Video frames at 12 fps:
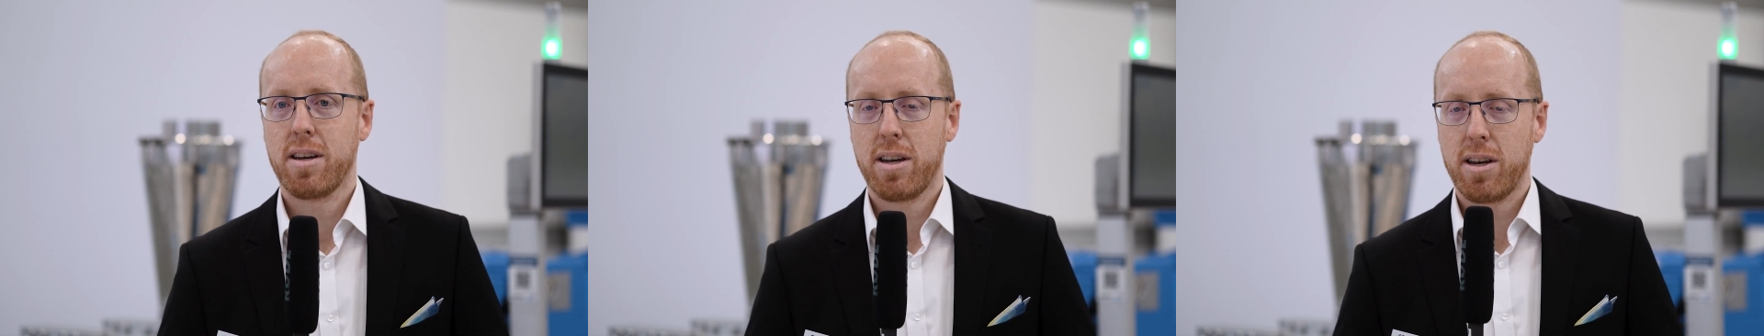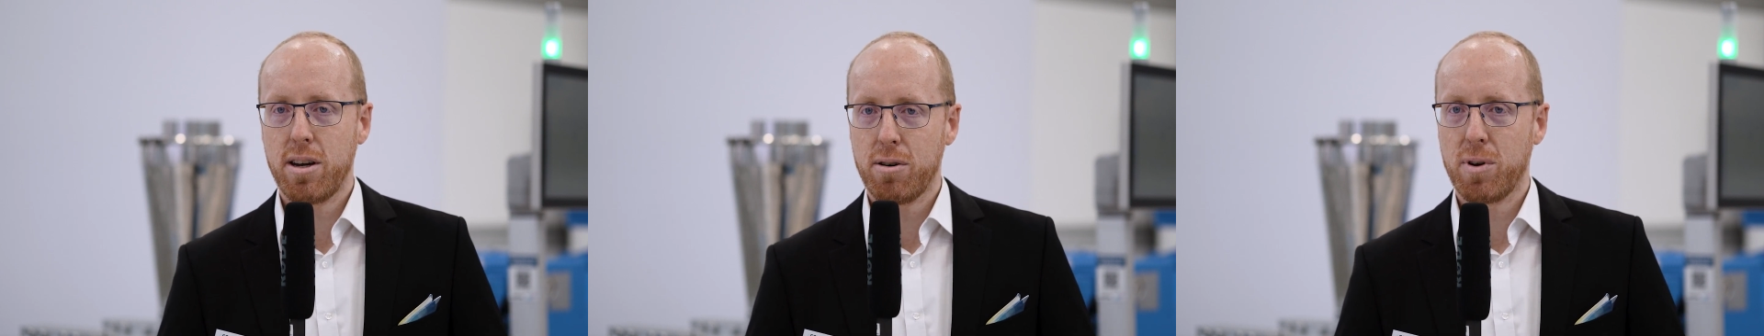
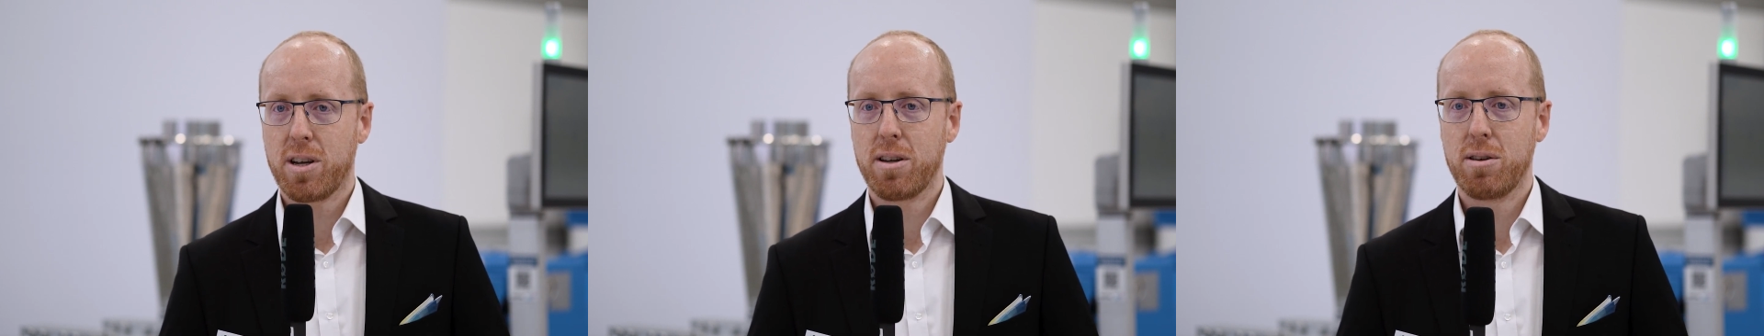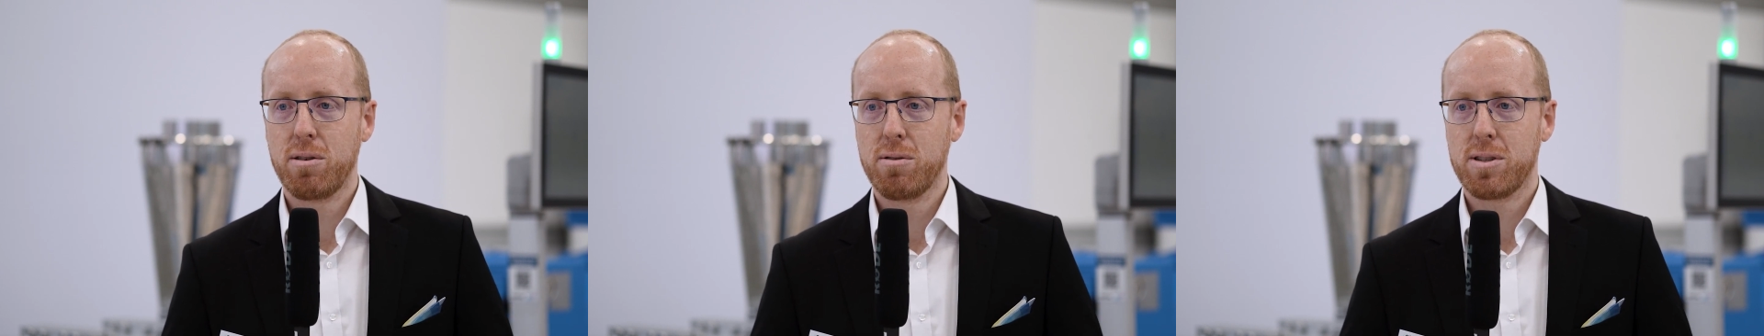Here we
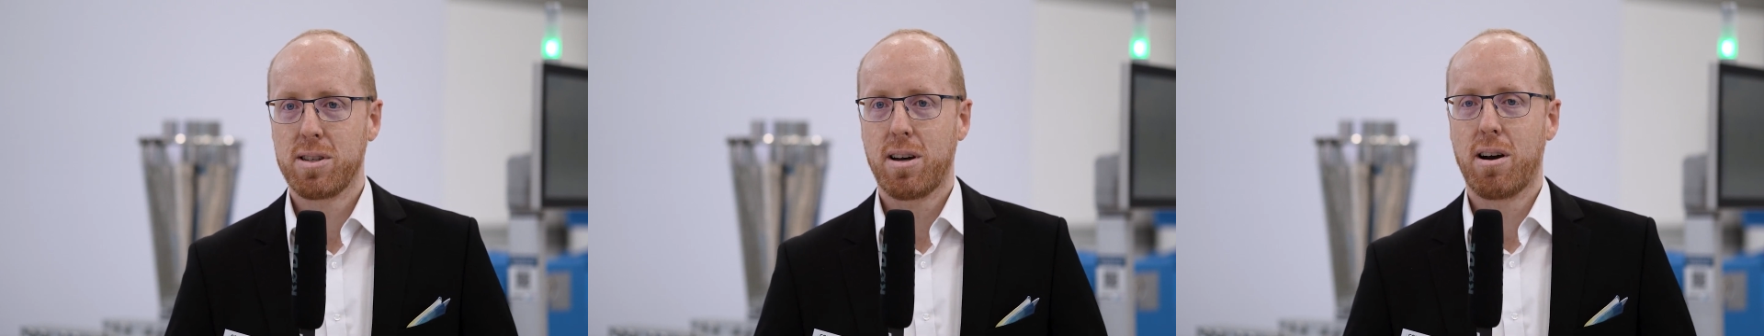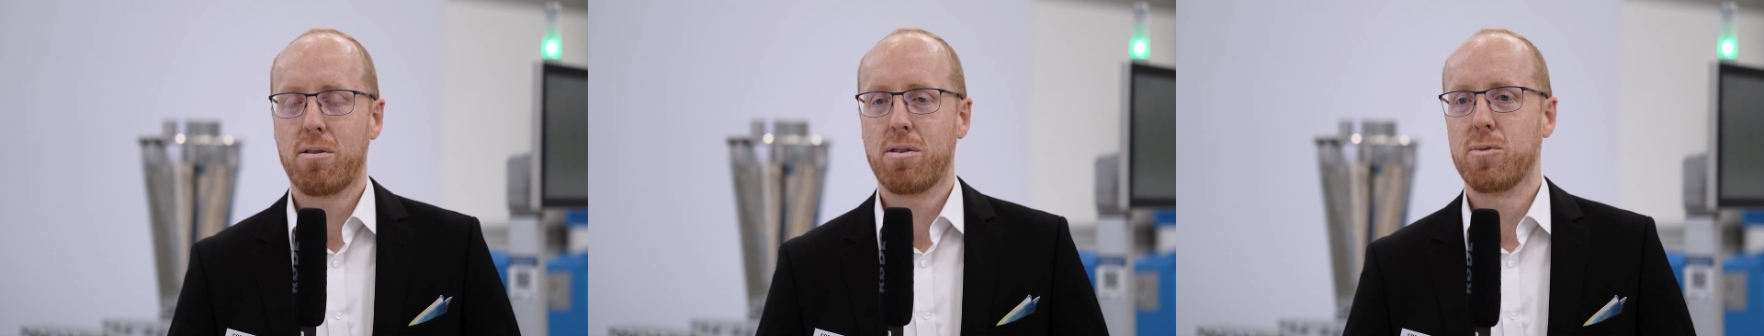can use
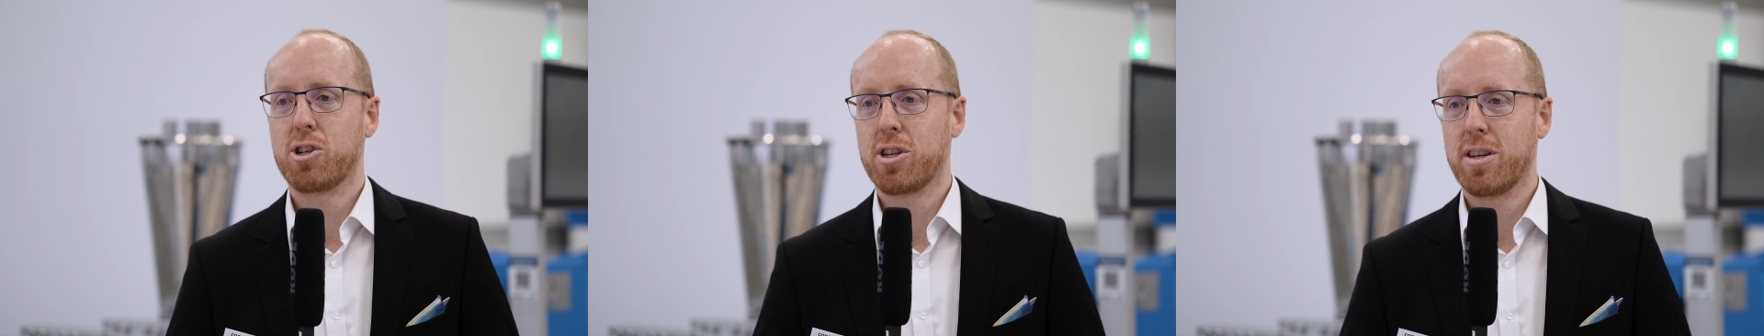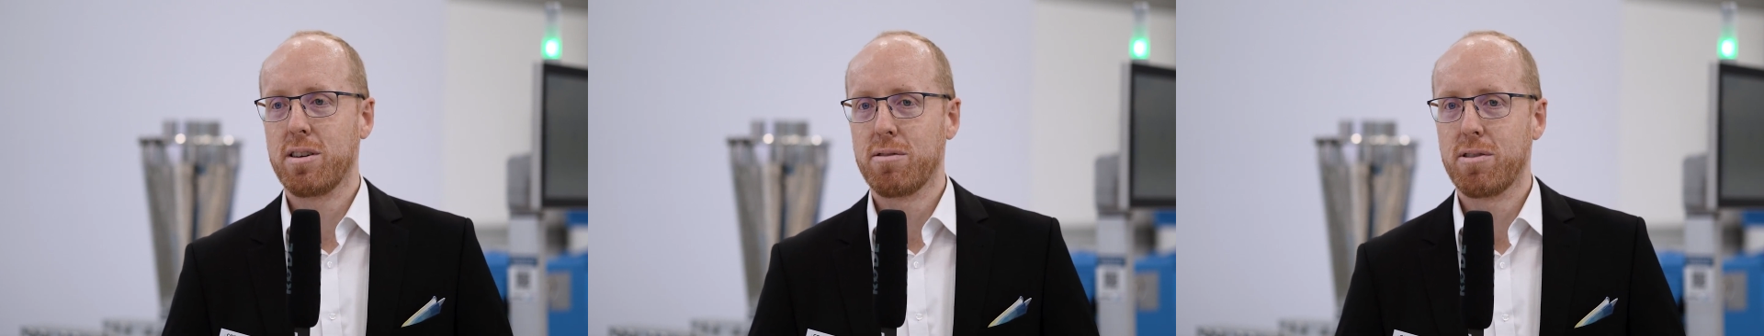our
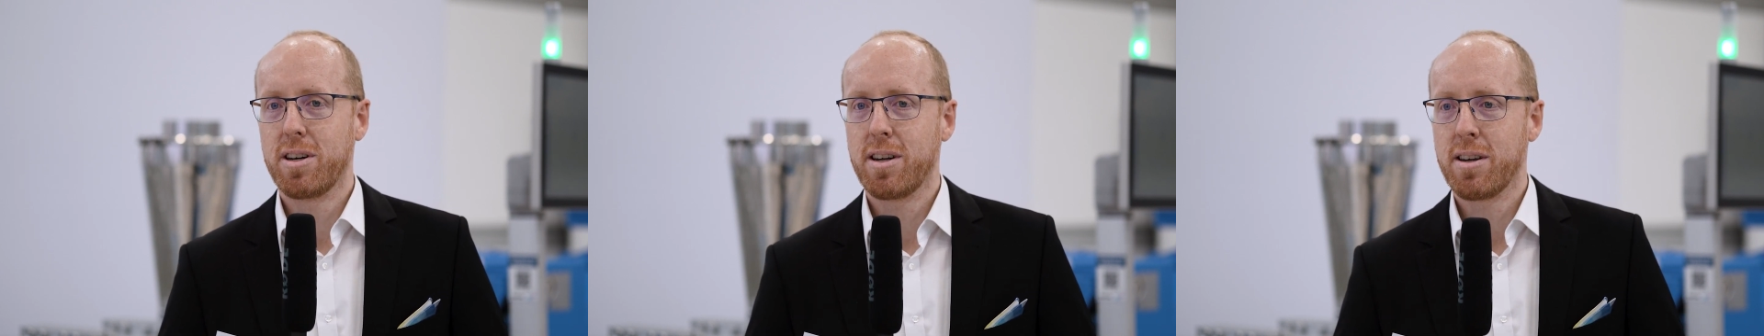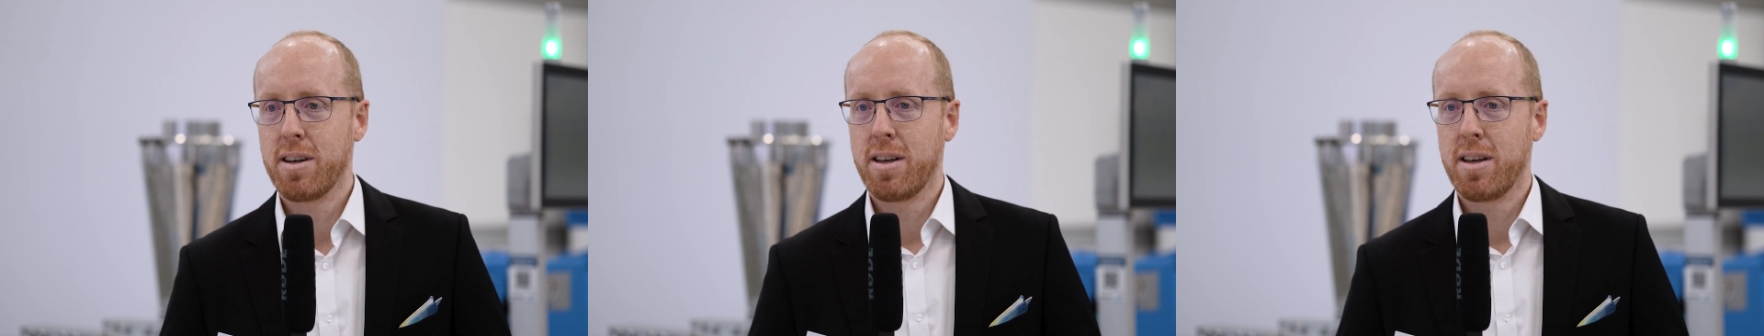machinery